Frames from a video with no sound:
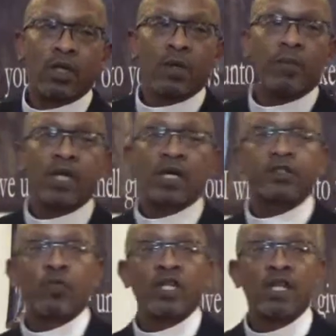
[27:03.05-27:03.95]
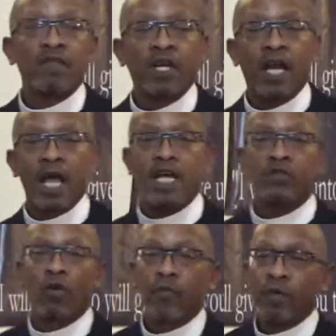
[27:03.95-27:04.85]
Because we live in an
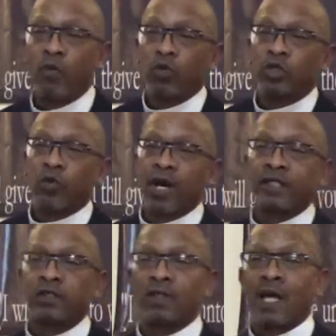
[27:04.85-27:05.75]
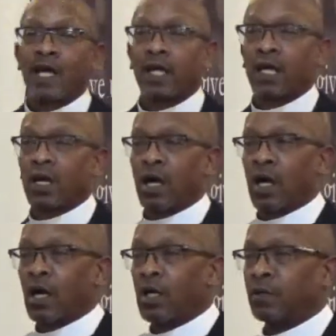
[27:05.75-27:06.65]
age where people would try
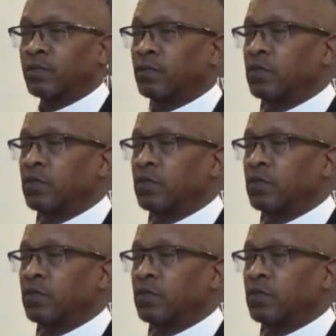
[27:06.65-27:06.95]
to